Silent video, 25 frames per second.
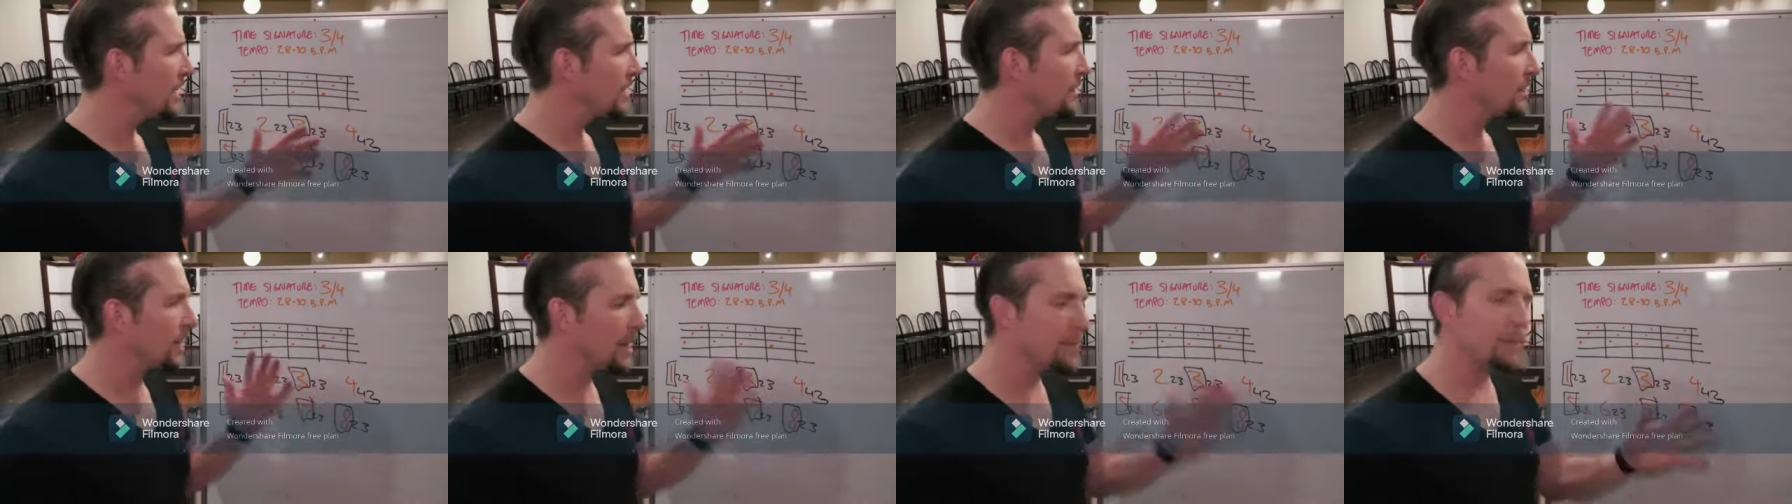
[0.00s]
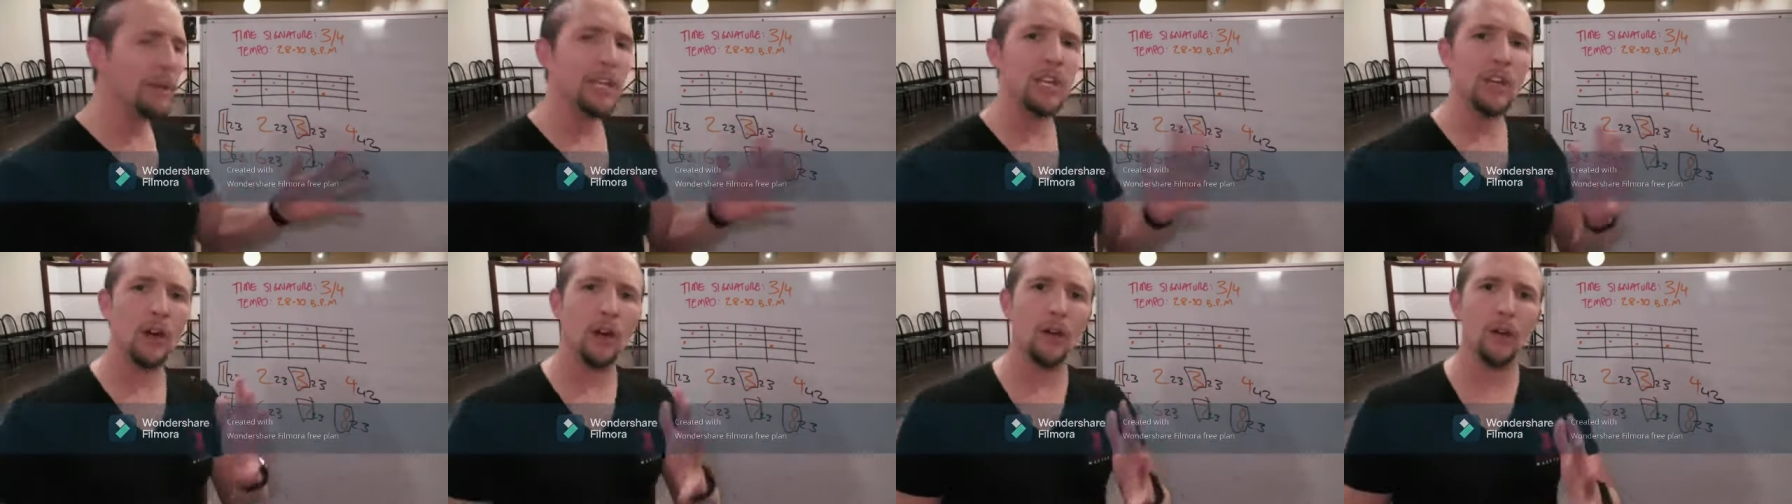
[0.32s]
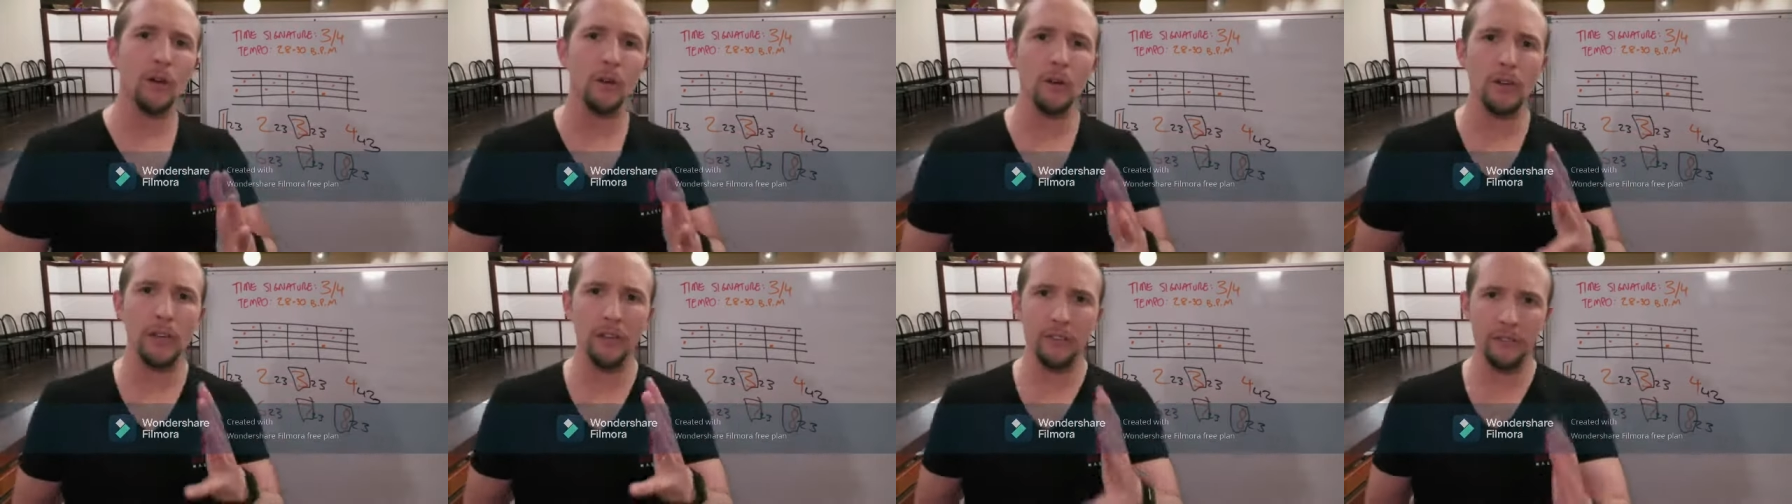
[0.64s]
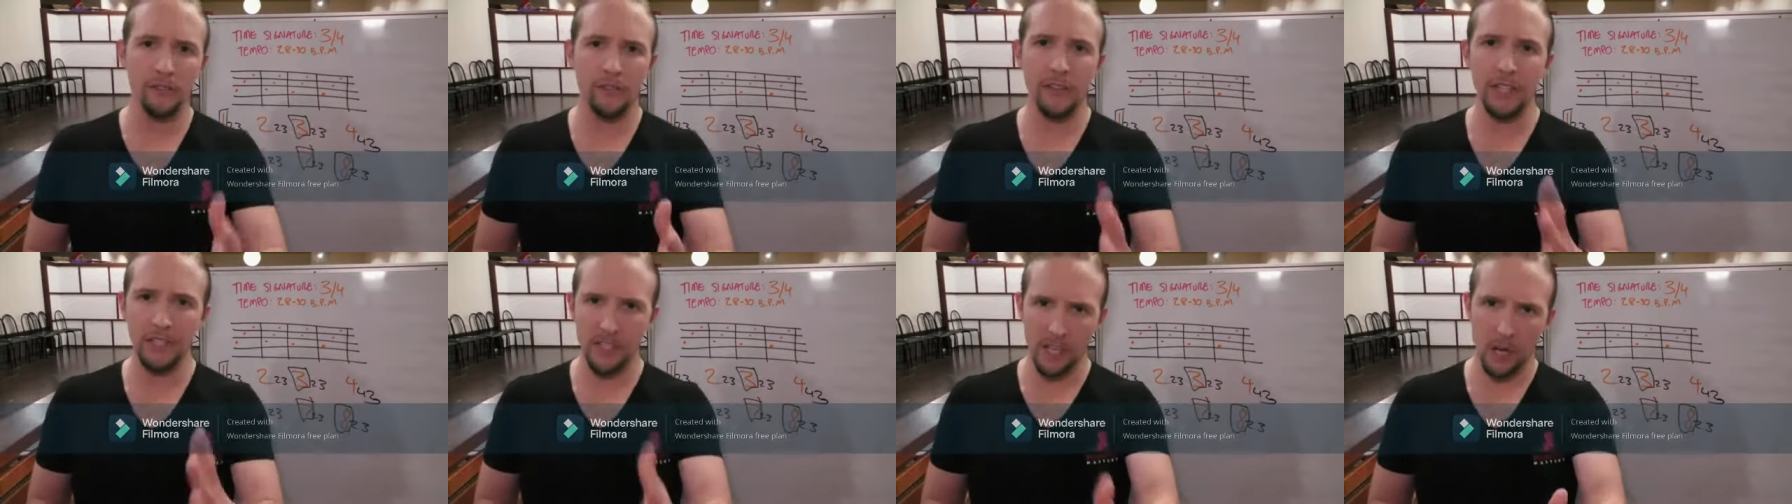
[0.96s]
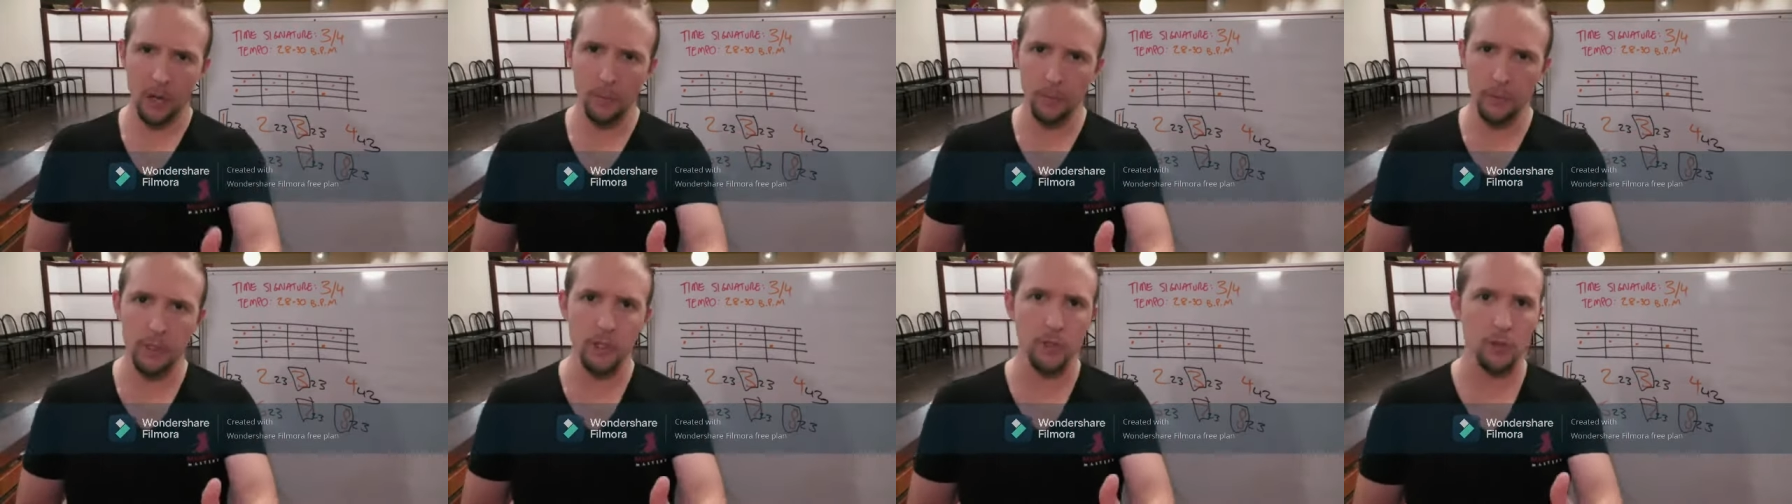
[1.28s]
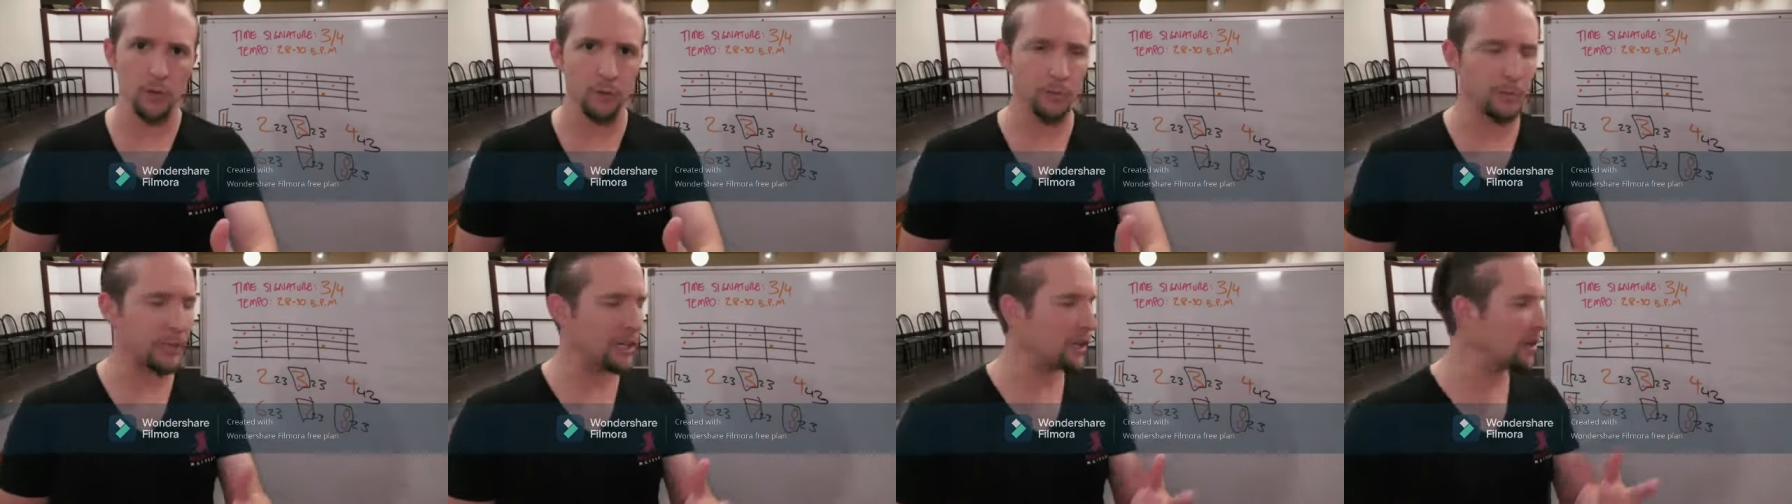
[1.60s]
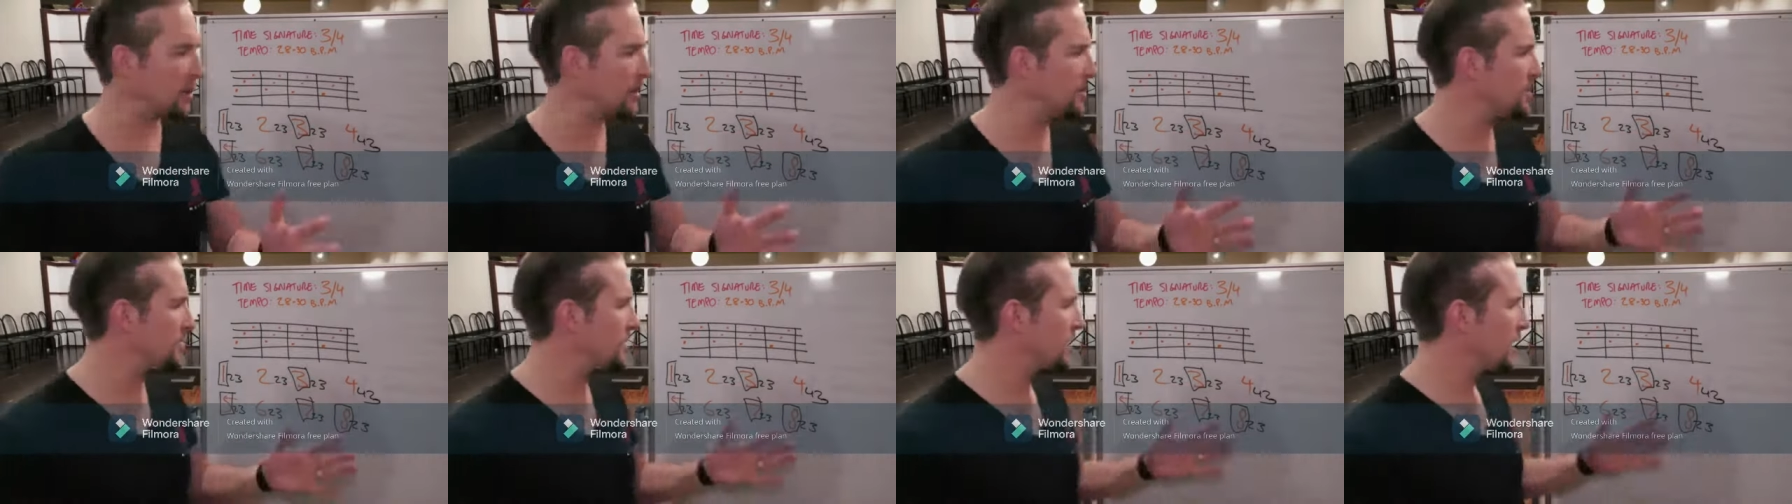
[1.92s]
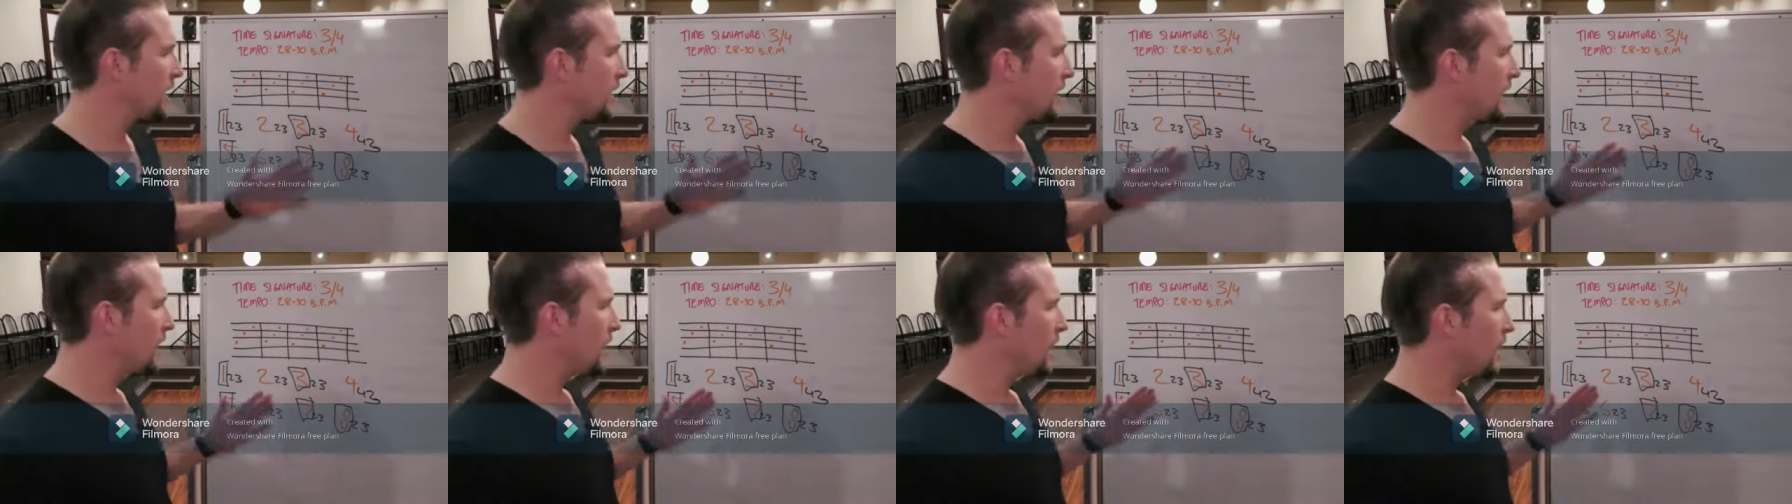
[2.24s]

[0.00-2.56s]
let me know if this helps you, because